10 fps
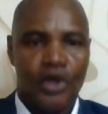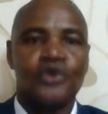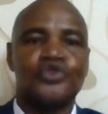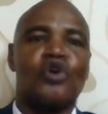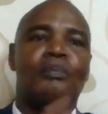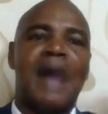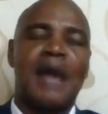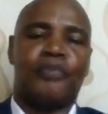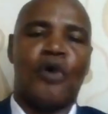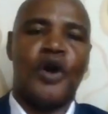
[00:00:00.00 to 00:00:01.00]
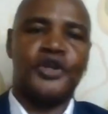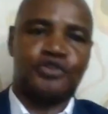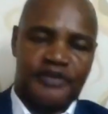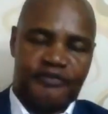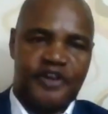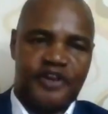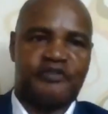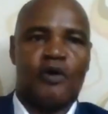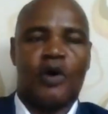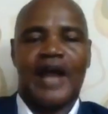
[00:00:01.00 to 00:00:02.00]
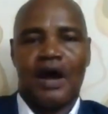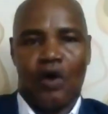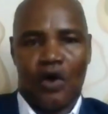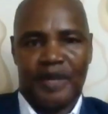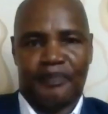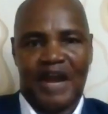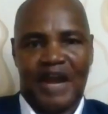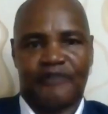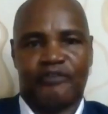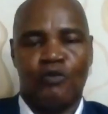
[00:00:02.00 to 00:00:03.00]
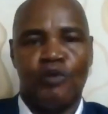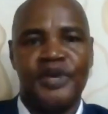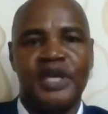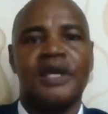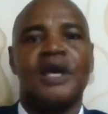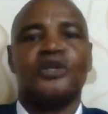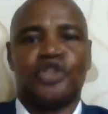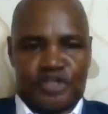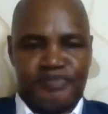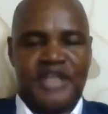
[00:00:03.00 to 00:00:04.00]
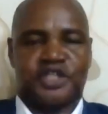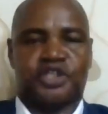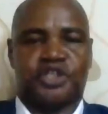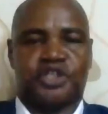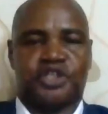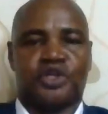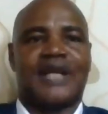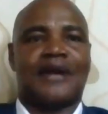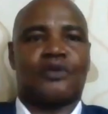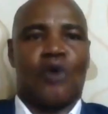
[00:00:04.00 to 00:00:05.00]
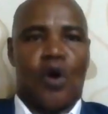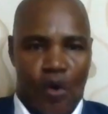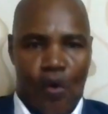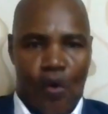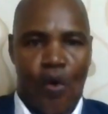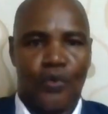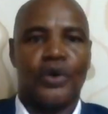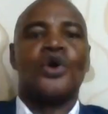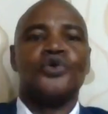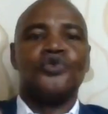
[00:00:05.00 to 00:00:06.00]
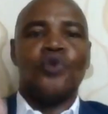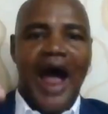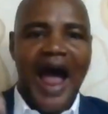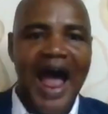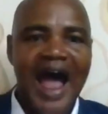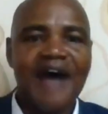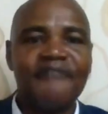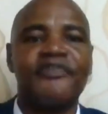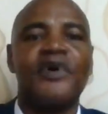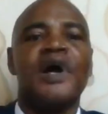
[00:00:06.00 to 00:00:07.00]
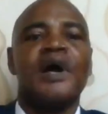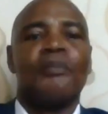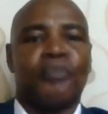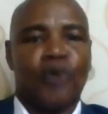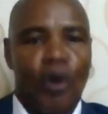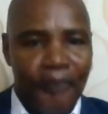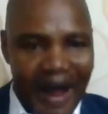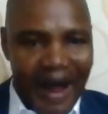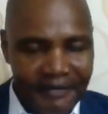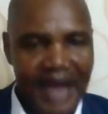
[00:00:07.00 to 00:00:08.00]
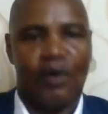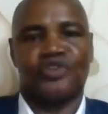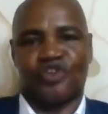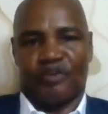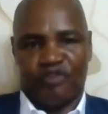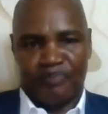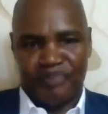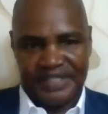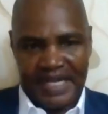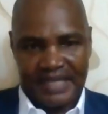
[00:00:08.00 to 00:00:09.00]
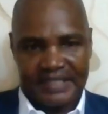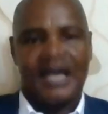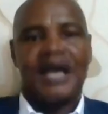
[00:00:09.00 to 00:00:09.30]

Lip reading: So my point to the freight forwarder on the platform would be, just make sure that on your own, you have proper records of your business.